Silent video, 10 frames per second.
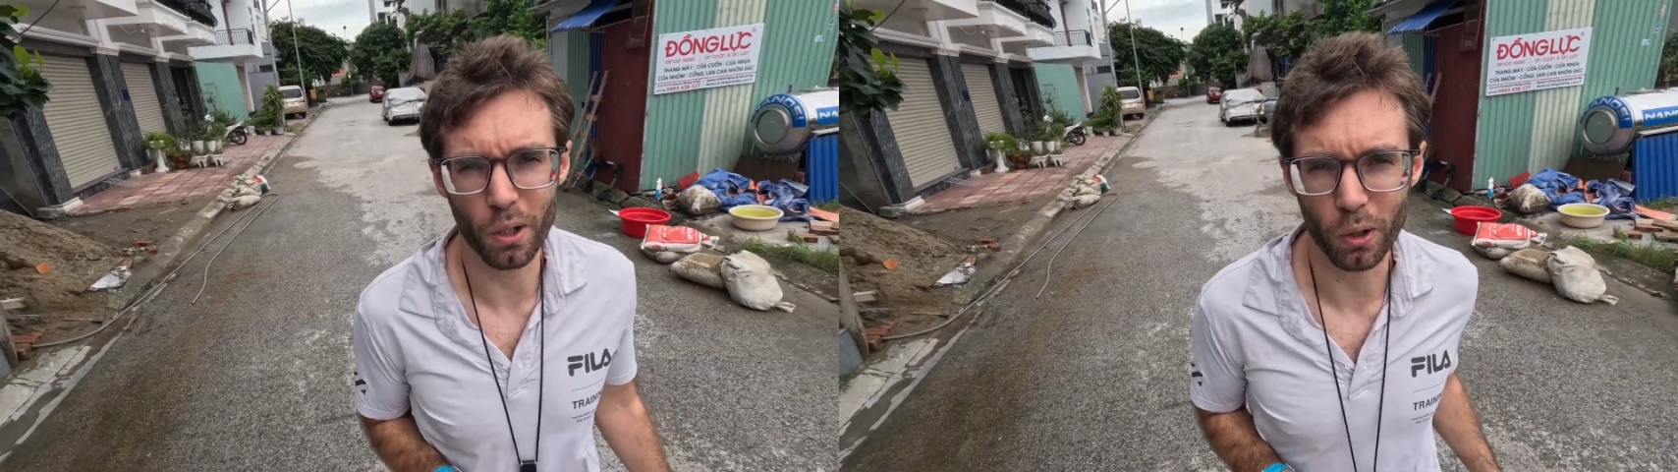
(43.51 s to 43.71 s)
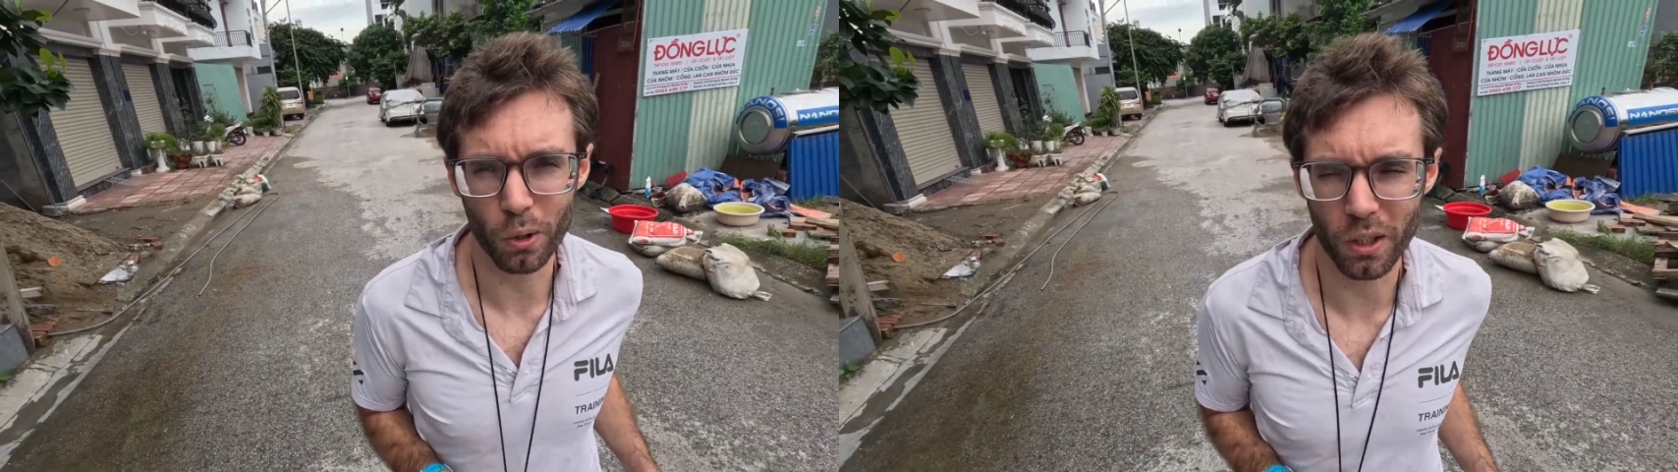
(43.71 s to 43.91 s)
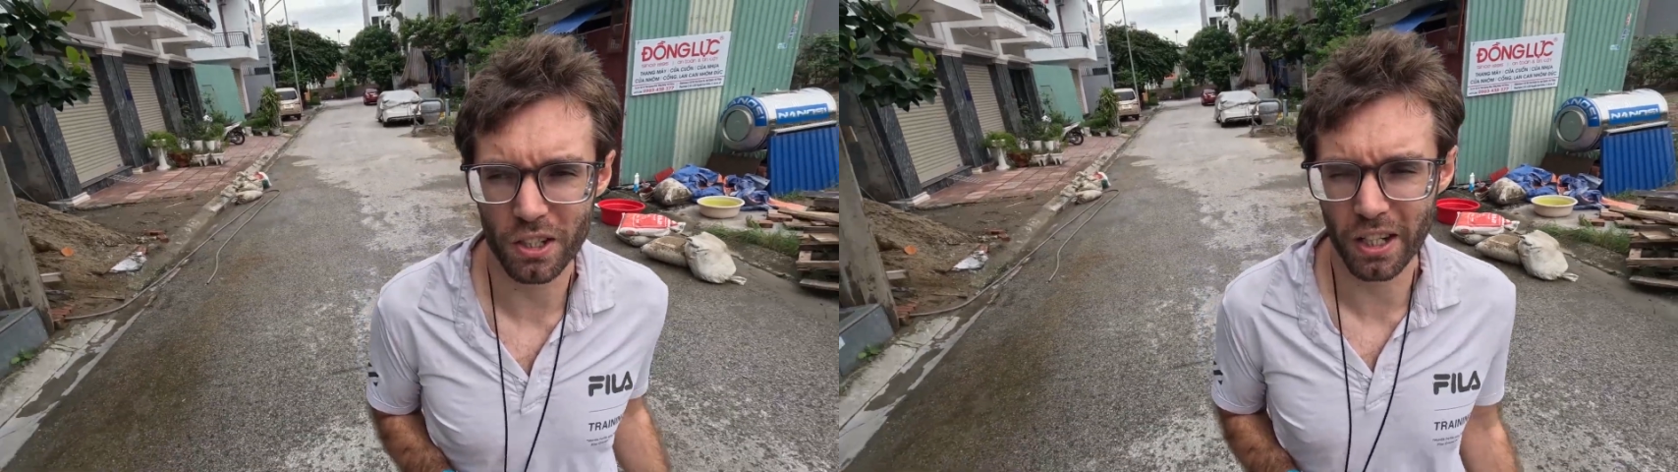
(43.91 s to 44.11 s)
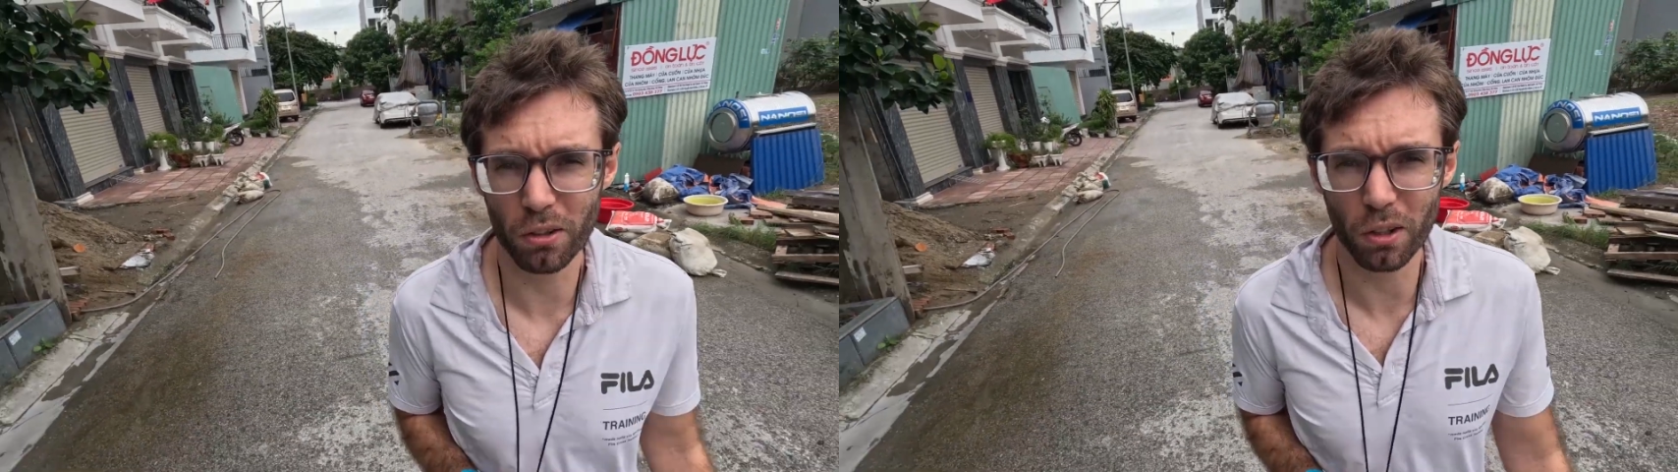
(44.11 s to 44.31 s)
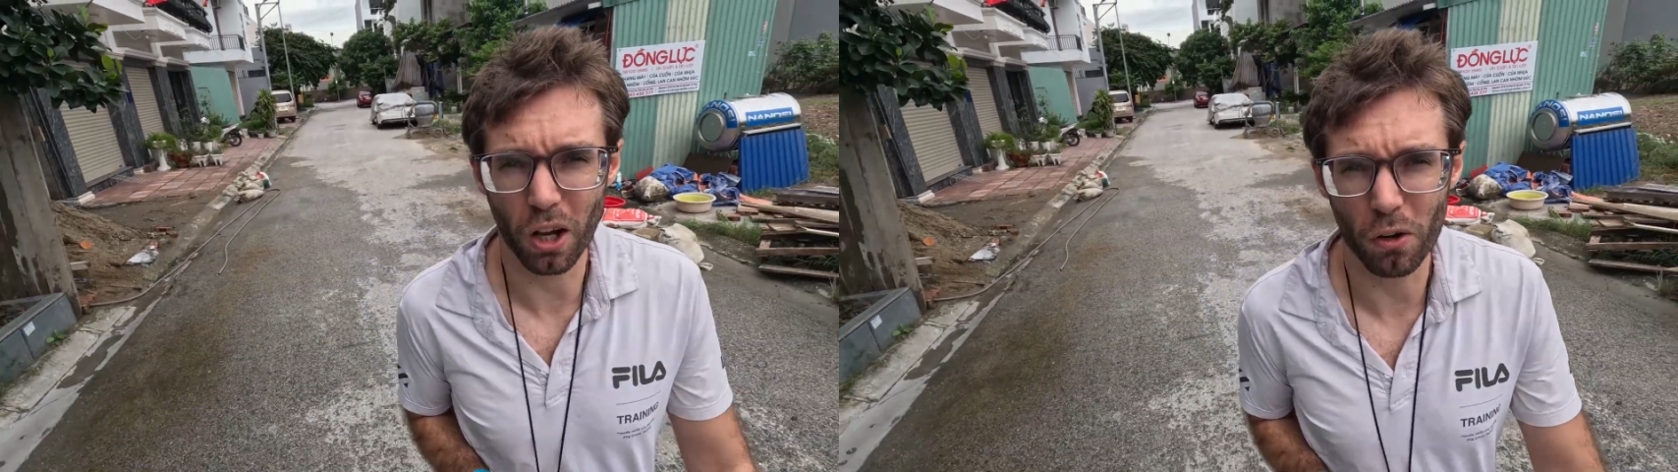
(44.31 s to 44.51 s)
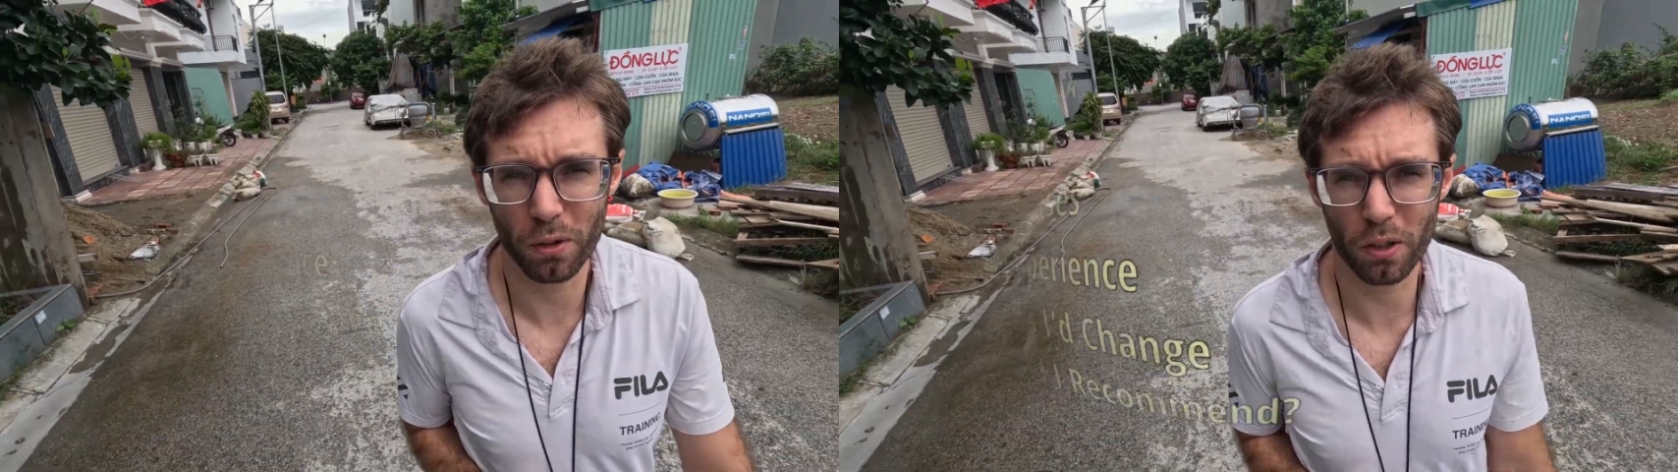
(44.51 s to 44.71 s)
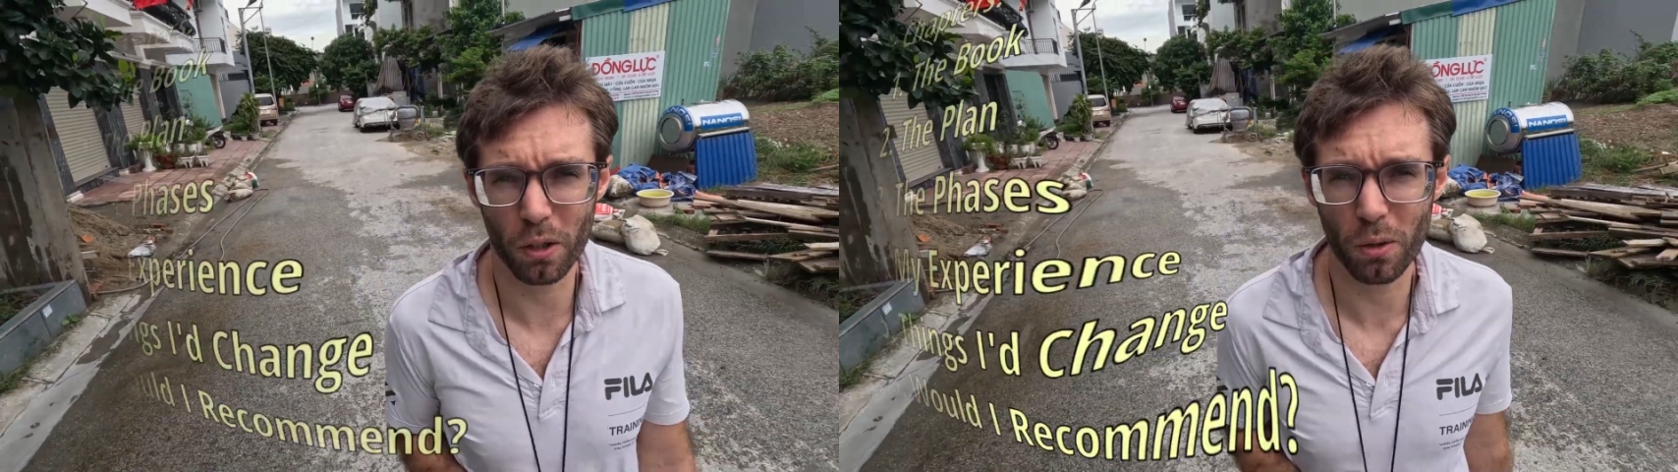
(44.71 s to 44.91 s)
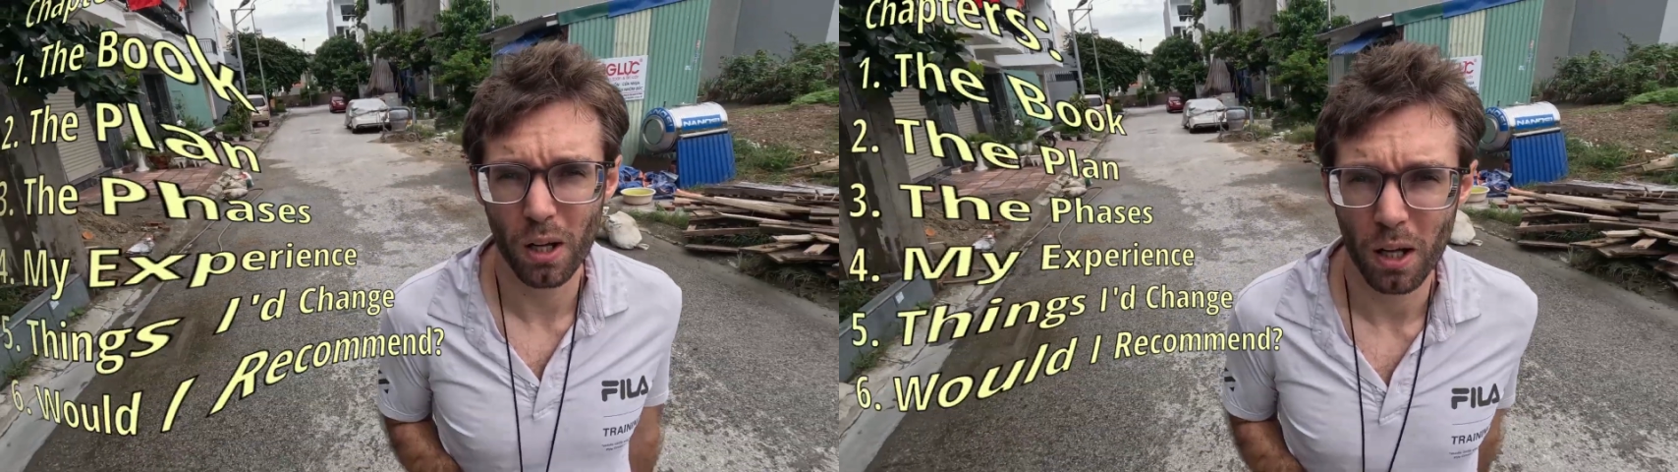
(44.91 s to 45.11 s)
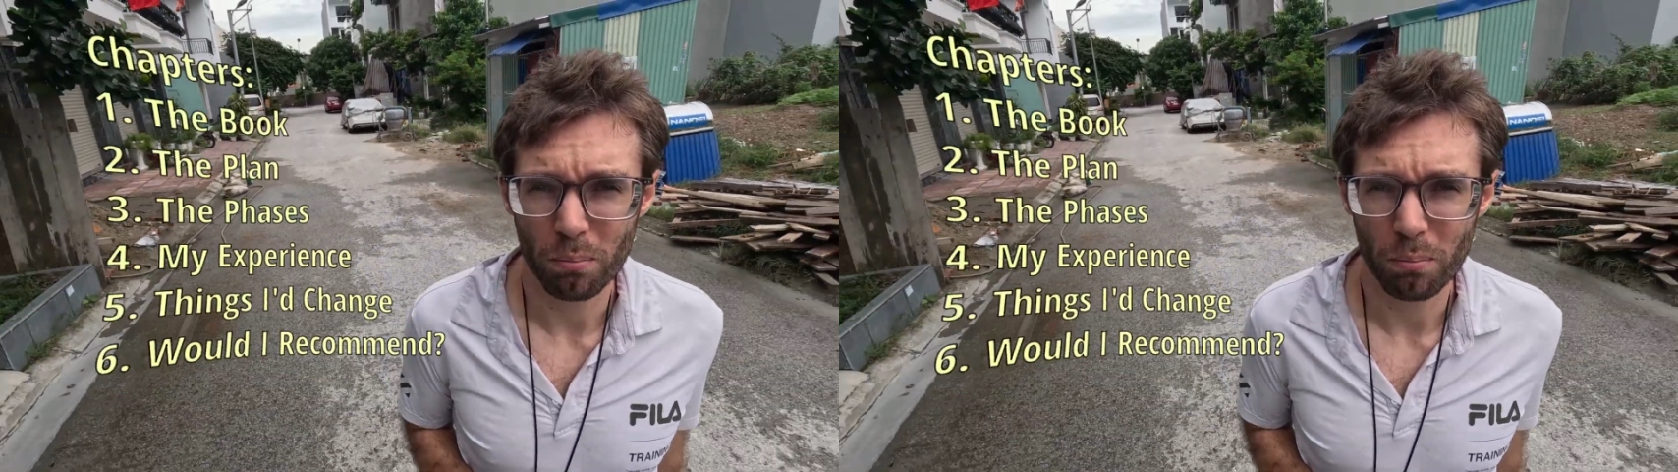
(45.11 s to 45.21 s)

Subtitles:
include a general overview,